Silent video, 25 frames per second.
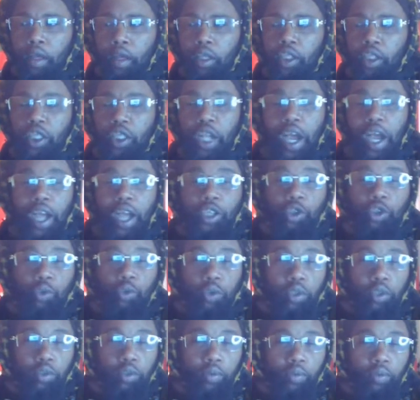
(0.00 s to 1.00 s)

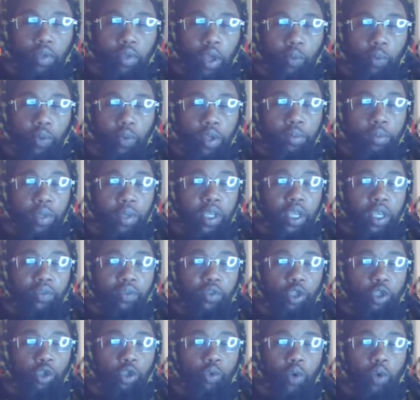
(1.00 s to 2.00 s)
doctrine that we've been
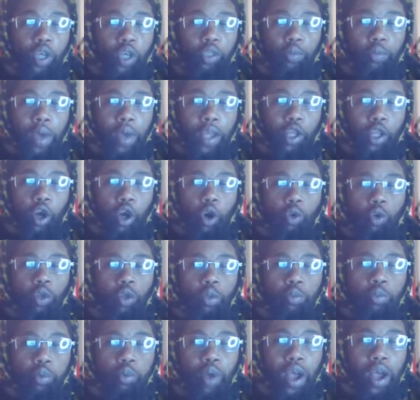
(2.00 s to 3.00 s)
given to us by the
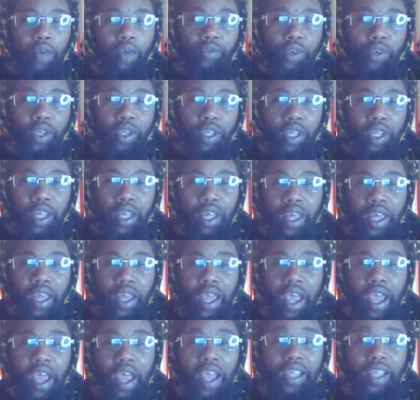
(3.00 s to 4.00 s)
Holy Prophet
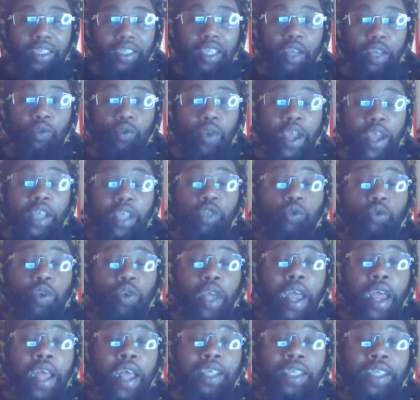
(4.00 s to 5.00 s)
as
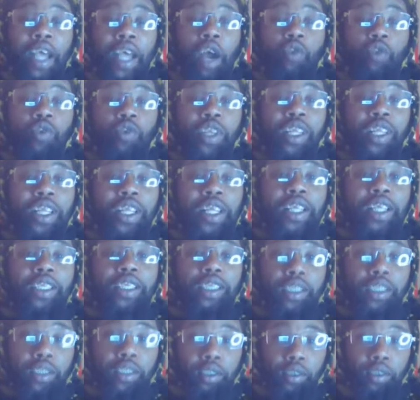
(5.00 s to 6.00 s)
our
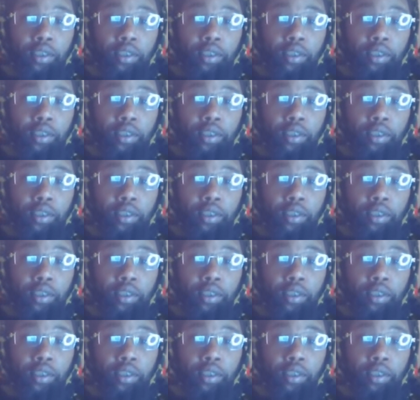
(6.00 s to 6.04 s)
religion.